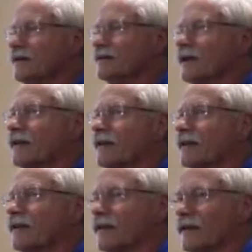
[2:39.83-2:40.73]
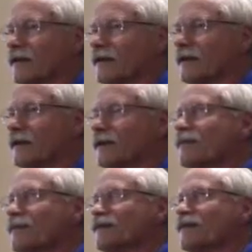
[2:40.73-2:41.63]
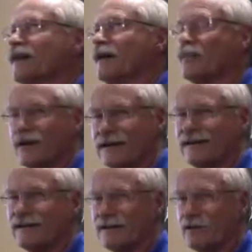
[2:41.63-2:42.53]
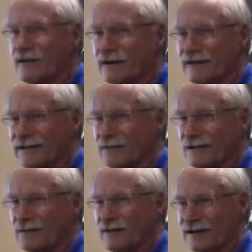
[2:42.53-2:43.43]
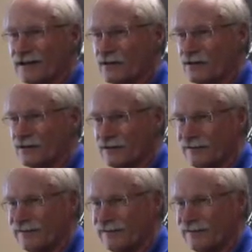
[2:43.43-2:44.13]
sat down and let's say abraded it away to get my clearance,